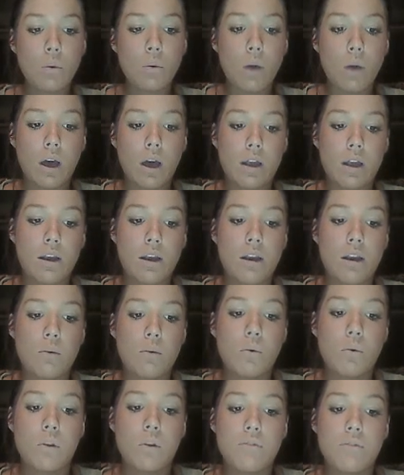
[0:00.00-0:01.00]
1
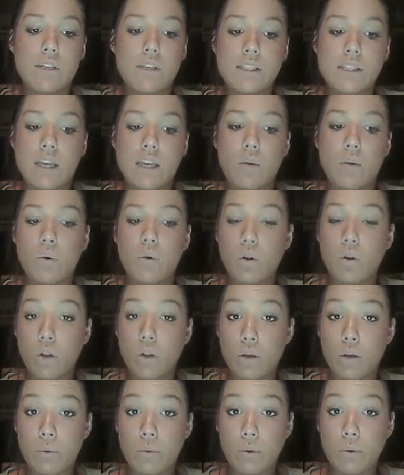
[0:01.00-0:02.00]
will investigate what
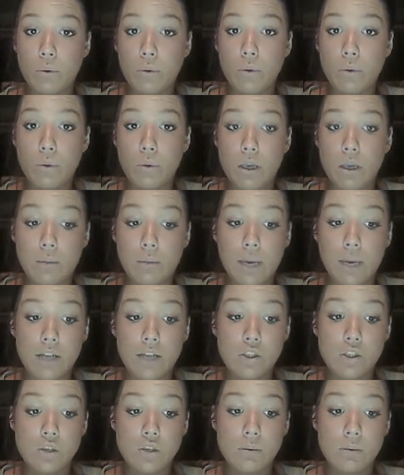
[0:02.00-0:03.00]
global
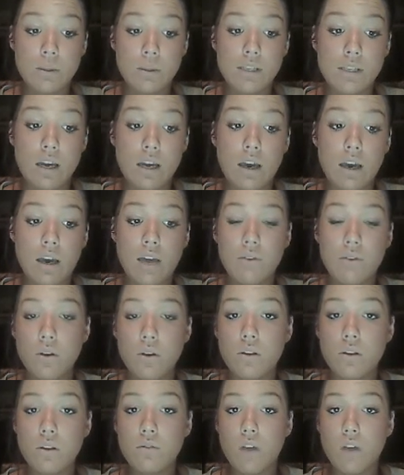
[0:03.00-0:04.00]
impact humans are having
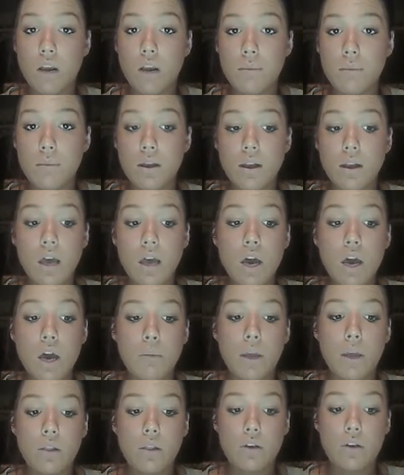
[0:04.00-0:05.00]
on the environment
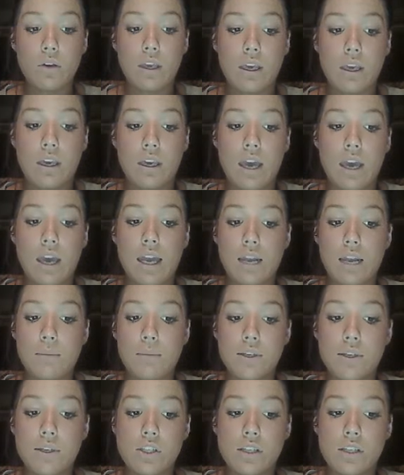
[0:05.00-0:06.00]
by looking at
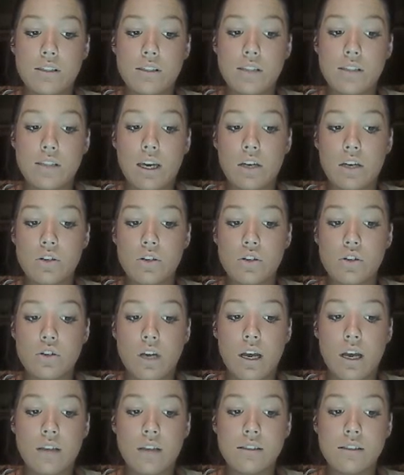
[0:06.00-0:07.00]
images that
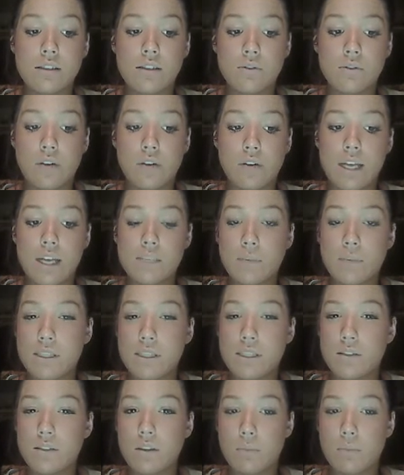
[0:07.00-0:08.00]
contrast different
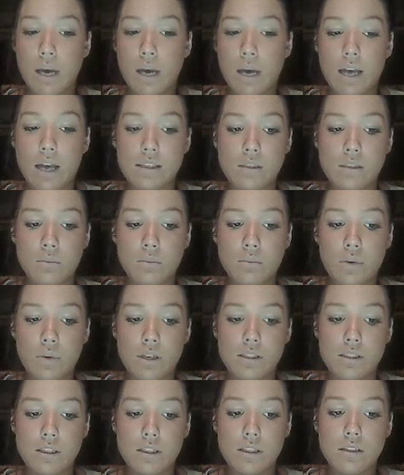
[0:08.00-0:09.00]
aspects of the past and
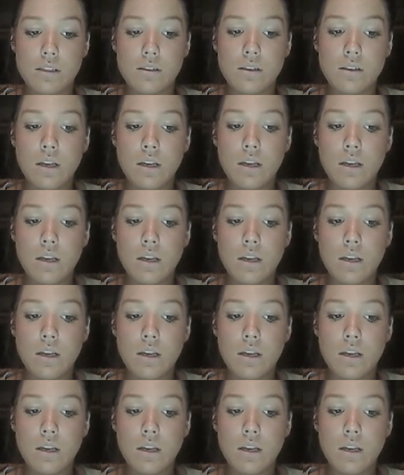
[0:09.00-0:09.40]
present